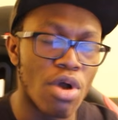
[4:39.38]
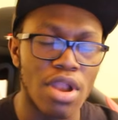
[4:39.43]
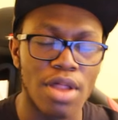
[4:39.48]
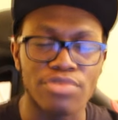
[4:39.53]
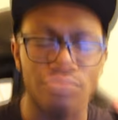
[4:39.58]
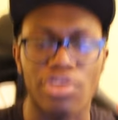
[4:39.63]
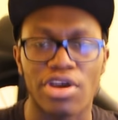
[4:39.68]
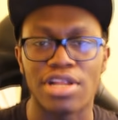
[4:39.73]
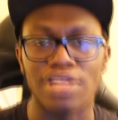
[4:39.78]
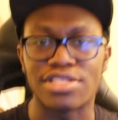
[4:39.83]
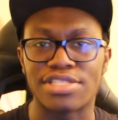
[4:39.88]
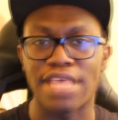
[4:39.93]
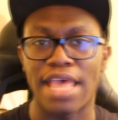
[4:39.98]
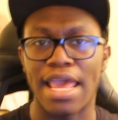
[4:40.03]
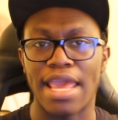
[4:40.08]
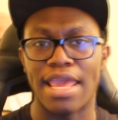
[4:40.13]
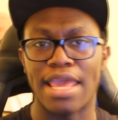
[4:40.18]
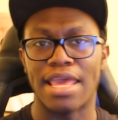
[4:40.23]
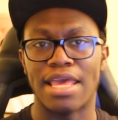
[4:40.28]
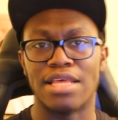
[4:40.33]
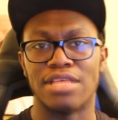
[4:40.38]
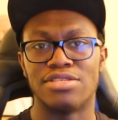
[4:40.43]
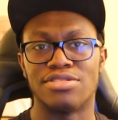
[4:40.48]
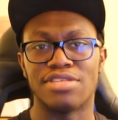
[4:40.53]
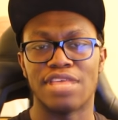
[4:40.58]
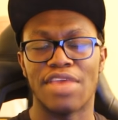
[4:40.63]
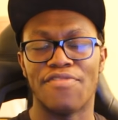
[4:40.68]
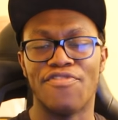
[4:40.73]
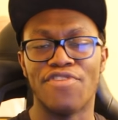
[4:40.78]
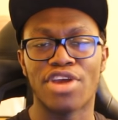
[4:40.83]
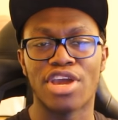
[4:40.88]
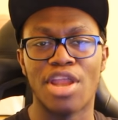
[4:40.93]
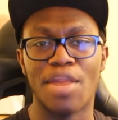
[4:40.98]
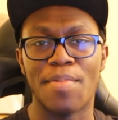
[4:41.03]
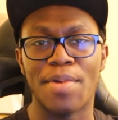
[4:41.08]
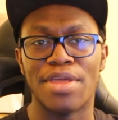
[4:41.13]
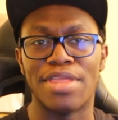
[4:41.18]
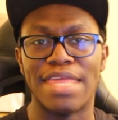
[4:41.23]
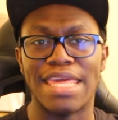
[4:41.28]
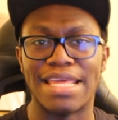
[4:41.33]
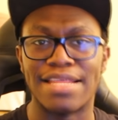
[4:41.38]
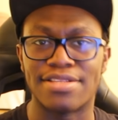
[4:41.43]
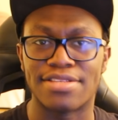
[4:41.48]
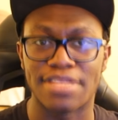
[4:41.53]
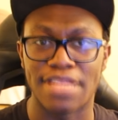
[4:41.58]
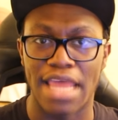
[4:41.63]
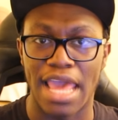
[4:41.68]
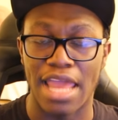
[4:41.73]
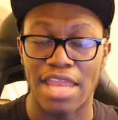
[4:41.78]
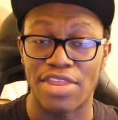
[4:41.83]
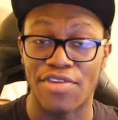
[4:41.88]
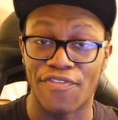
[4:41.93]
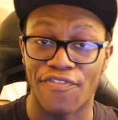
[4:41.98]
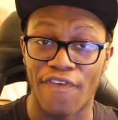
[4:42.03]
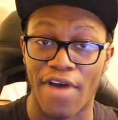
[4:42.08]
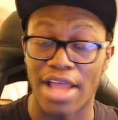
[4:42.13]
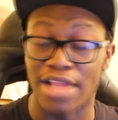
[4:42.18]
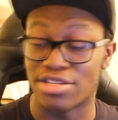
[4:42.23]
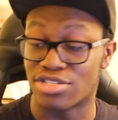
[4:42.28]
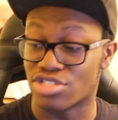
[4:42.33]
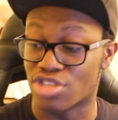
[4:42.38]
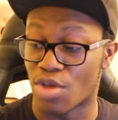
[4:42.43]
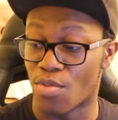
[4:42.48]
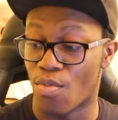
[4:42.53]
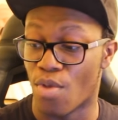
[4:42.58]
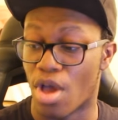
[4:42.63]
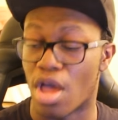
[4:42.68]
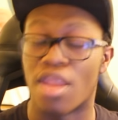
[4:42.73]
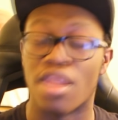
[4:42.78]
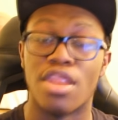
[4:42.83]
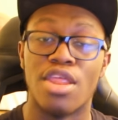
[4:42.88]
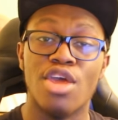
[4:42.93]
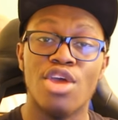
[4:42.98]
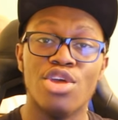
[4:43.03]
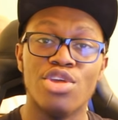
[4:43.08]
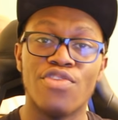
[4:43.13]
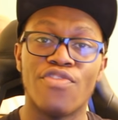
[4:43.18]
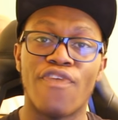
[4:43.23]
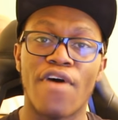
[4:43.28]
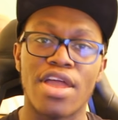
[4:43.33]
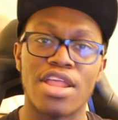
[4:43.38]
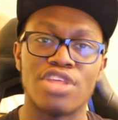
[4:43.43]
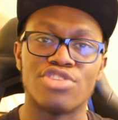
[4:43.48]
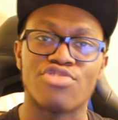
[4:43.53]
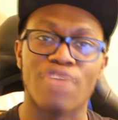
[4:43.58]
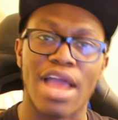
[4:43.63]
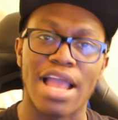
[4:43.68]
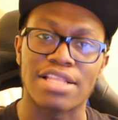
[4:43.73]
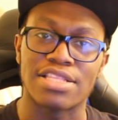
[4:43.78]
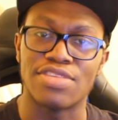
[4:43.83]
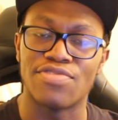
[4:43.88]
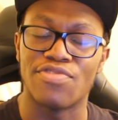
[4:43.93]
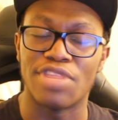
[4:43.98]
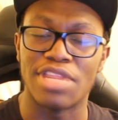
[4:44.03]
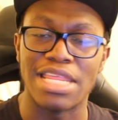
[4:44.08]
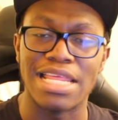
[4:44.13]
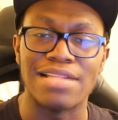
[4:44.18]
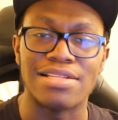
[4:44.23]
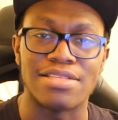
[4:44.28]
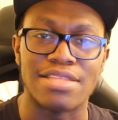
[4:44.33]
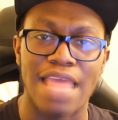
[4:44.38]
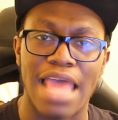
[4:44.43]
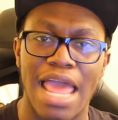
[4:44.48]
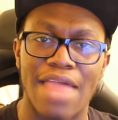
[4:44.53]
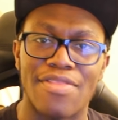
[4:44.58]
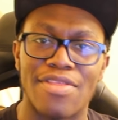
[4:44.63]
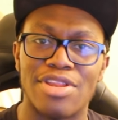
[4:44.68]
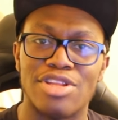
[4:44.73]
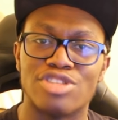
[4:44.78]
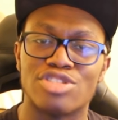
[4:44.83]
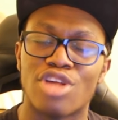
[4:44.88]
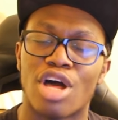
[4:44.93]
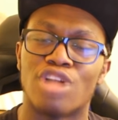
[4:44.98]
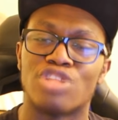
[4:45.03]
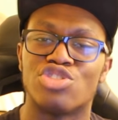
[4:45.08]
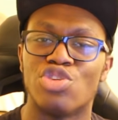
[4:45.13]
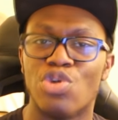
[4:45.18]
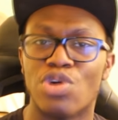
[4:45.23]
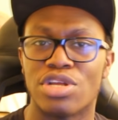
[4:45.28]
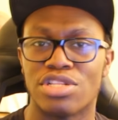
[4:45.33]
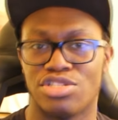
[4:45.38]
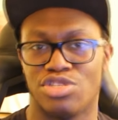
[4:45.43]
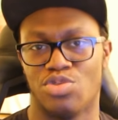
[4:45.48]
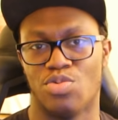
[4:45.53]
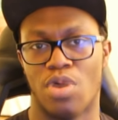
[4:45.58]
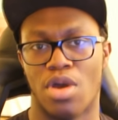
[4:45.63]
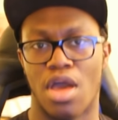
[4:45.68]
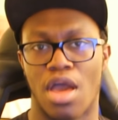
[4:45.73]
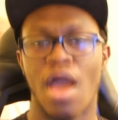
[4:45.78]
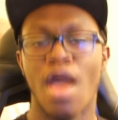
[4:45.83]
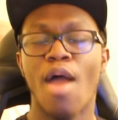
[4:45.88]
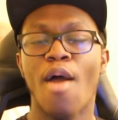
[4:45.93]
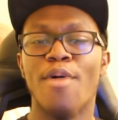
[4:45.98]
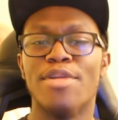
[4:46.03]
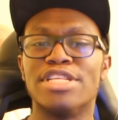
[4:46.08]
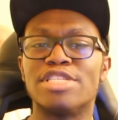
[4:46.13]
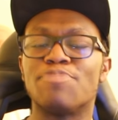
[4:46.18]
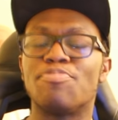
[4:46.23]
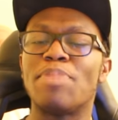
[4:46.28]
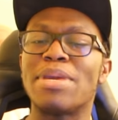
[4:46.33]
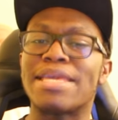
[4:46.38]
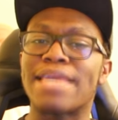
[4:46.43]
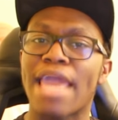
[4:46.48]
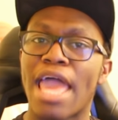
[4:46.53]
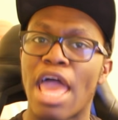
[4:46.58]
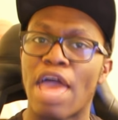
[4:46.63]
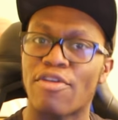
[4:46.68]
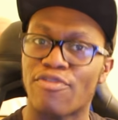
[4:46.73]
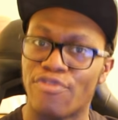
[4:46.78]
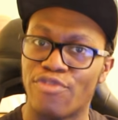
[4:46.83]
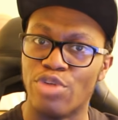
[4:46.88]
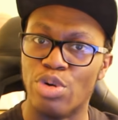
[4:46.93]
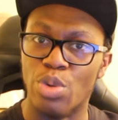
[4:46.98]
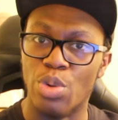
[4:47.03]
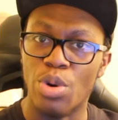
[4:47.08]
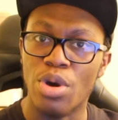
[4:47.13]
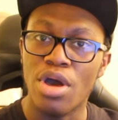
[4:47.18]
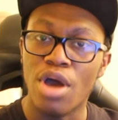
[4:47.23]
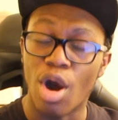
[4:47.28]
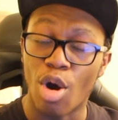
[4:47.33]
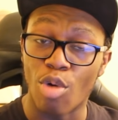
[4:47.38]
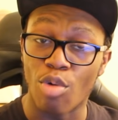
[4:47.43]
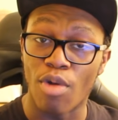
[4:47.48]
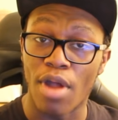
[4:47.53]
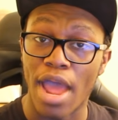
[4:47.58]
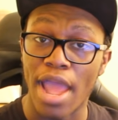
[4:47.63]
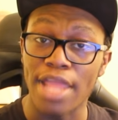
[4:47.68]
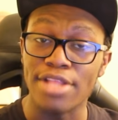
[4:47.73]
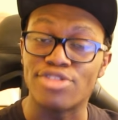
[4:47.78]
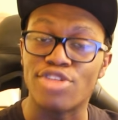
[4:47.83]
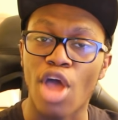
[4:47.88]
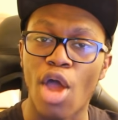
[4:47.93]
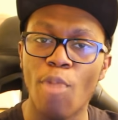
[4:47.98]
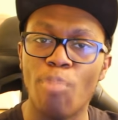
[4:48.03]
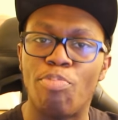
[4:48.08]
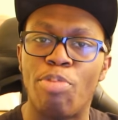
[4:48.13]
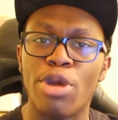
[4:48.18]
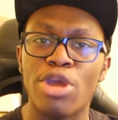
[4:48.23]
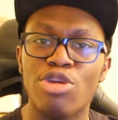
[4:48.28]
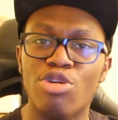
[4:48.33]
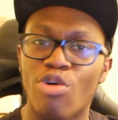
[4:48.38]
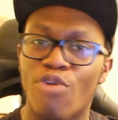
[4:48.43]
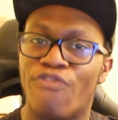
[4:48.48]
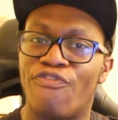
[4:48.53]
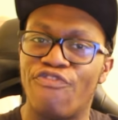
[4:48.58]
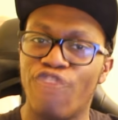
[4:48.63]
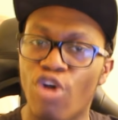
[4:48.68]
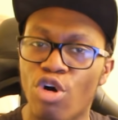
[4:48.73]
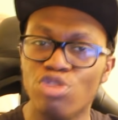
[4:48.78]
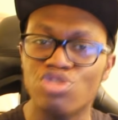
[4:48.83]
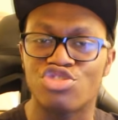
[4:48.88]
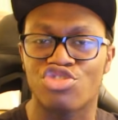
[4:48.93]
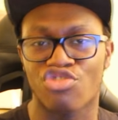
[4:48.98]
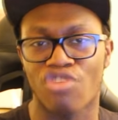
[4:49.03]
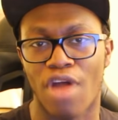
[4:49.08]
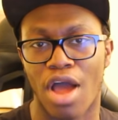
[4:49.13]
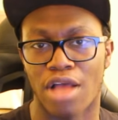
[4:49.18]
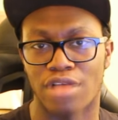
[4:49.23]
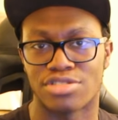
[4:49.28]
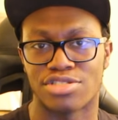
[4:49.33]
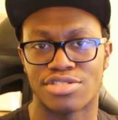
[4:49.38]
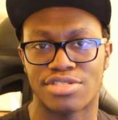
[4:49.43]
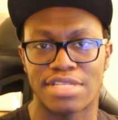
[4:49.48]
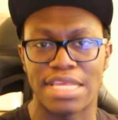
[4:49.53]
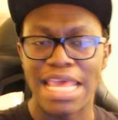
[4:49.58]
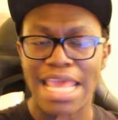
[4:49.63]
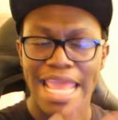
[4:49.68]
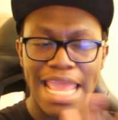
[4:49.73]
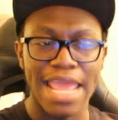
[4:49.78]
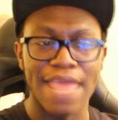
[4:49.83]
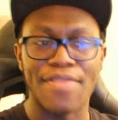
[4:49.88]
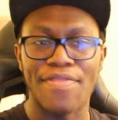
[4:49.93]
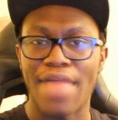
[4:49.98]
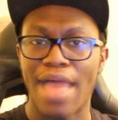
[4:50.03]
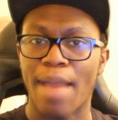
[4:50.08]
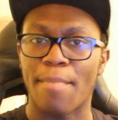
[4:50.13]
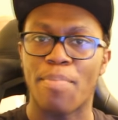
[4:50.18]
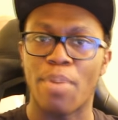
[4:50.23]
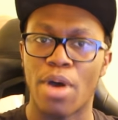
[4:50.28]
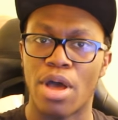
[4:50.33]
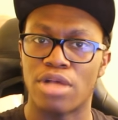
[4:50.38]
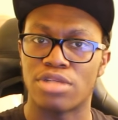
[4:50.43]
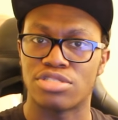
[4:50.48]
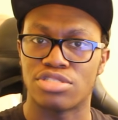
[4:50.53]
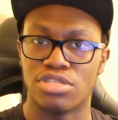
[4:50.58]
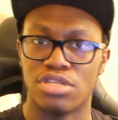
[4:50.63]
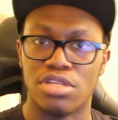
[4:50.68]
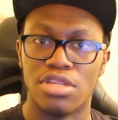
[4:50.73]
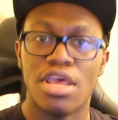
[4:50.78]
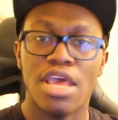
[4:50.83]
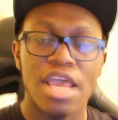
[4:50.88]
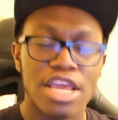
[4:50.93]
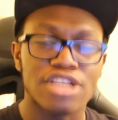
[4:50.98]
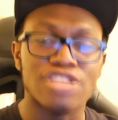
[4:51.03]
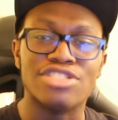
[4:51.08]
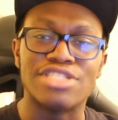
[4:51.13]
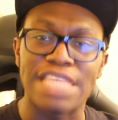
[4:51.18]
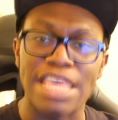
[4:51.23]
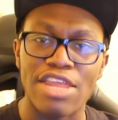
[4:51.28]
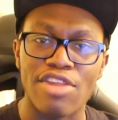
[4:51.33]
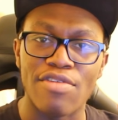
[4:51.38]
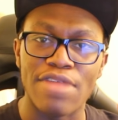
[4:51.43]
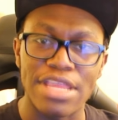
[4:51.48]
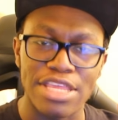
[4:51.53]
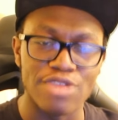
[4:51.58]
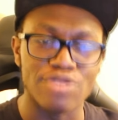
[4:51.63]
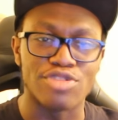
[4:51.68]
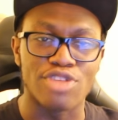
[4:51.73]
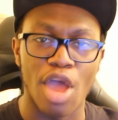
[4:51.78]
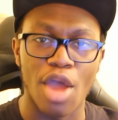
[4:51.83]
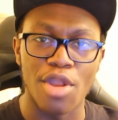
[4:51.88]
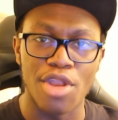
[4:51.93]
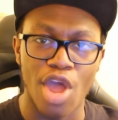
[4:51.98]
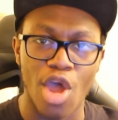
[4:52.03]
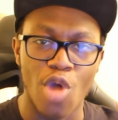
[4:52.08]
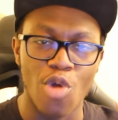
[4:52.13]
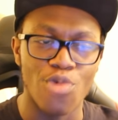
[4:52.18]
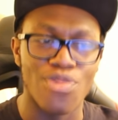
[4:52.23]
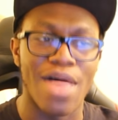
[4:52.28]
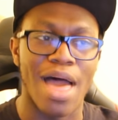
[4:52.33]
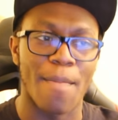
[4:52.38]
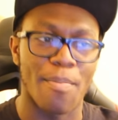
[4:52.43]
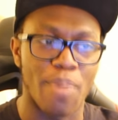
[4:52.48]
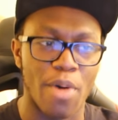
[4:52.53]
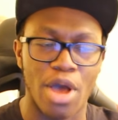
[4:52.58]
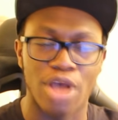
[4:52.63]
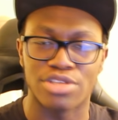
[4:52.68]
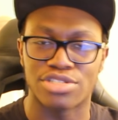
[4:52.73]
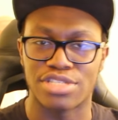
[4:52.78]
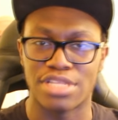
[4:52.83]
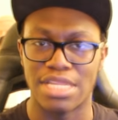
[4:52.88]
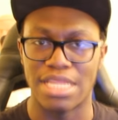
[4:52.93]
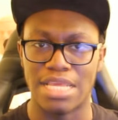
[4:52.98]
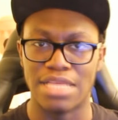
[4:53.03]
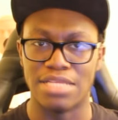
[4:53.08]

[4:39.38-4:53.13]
All I'm trying to say is, if you're gonna be on the internet and you find someone you find attractive on the internet and then you start talking to her, just be careful, all right? Don't put your full trust in that person, considering you don't know who that person